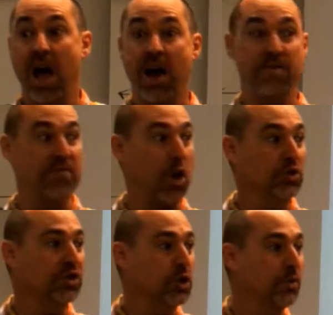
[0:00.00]
of
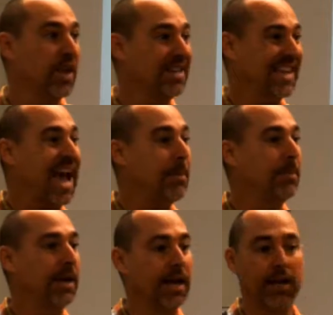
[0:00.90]
those two things
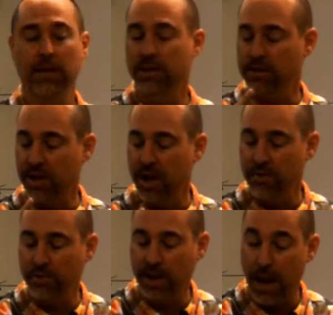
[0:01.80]
happening, listen
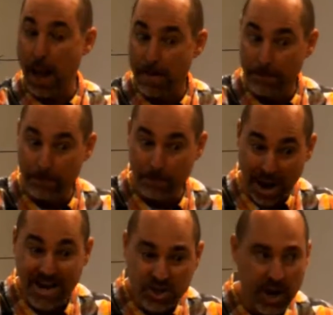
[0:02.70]
carefully,
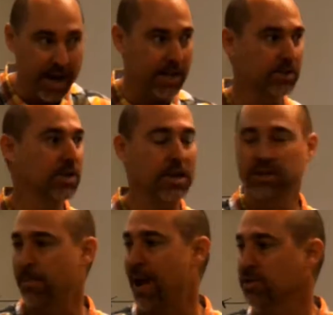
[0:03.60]
by chance
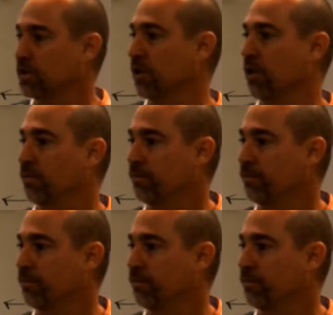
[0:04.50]
is about 0.